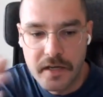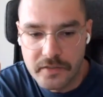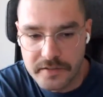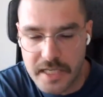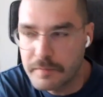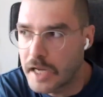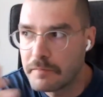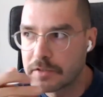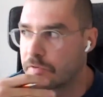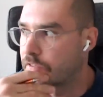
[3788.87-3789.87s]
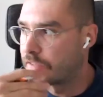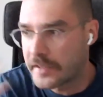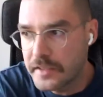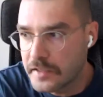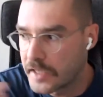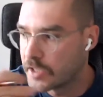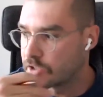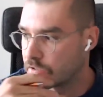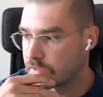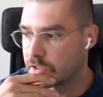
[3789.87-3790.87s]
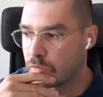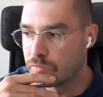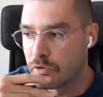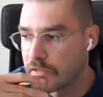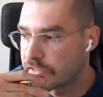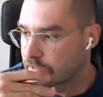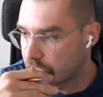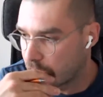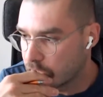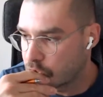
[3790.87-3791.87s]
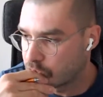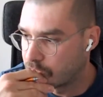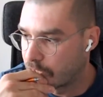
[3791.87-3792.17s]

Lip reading: The same comes with technical agency of non-Western cultures.